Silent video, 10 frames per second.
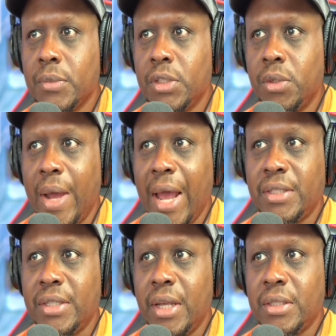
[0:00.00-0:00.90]
to
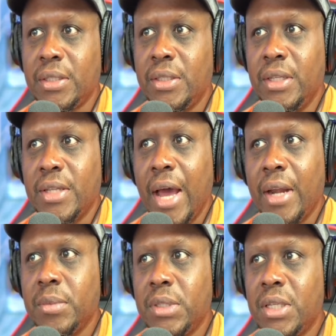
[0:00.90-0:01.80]
access these
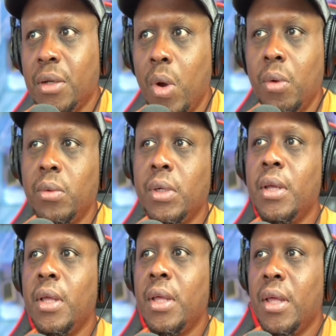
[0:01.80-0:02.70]
items, quote,
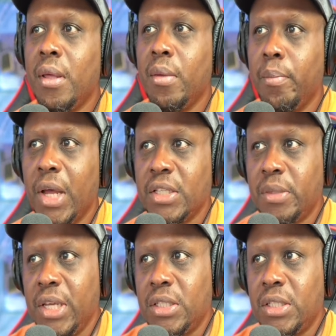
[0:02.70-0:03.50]
must be